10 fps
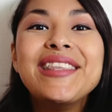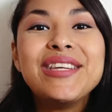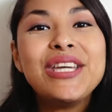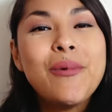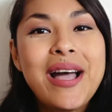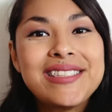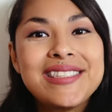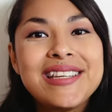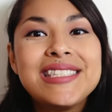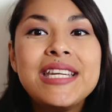In the
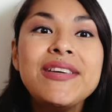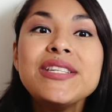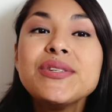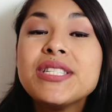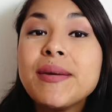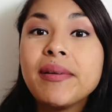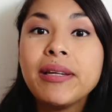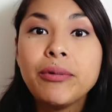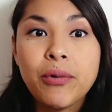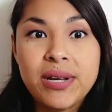US, CVs are
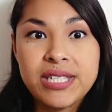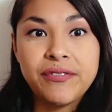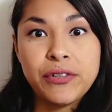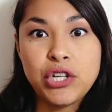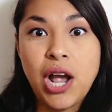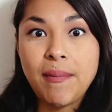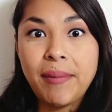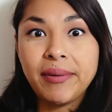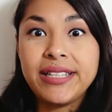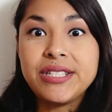typically requested for job
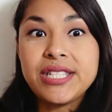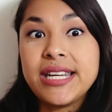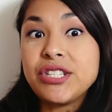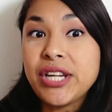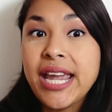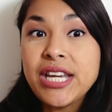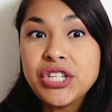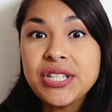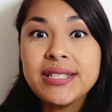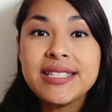applicants in
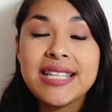education,